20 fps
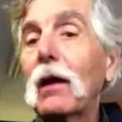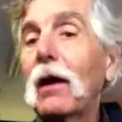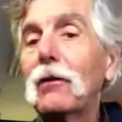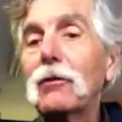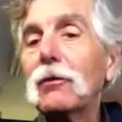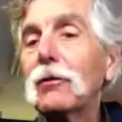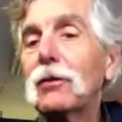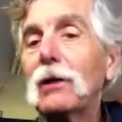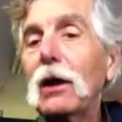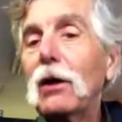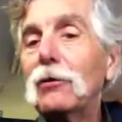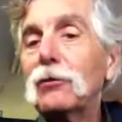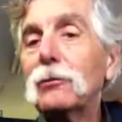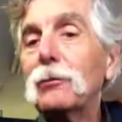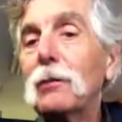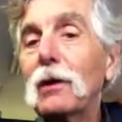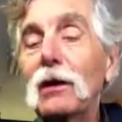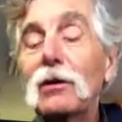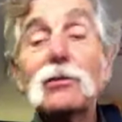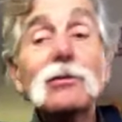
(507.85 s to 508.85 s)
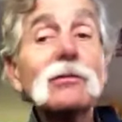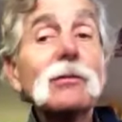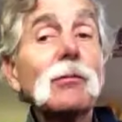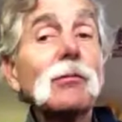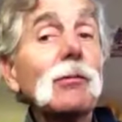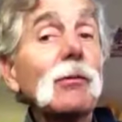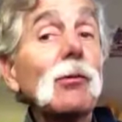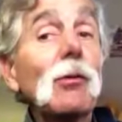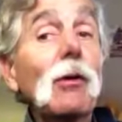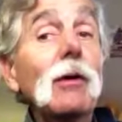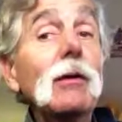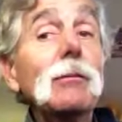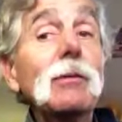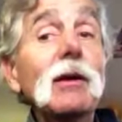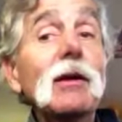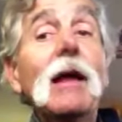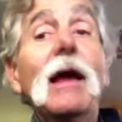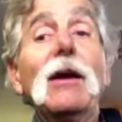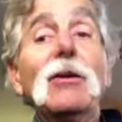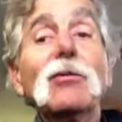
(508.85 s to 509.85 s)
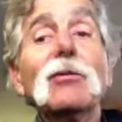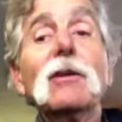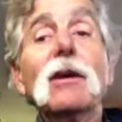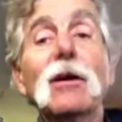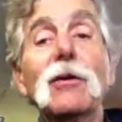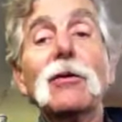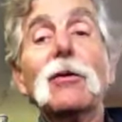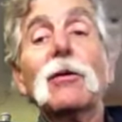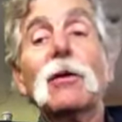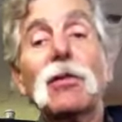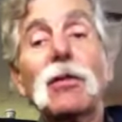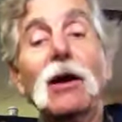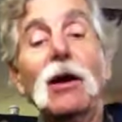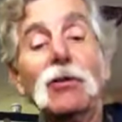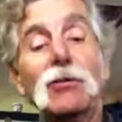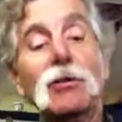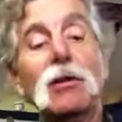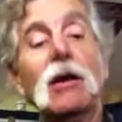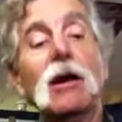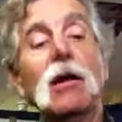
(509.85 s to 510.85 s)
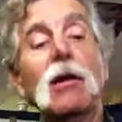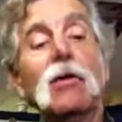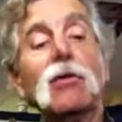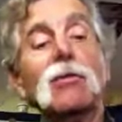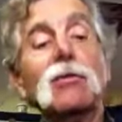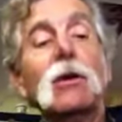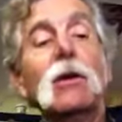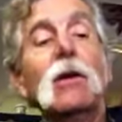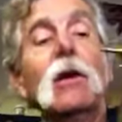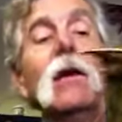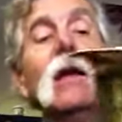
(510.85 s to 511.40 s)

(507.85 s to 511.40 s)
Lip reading: under $1,000, quite a bit actually under $1,000,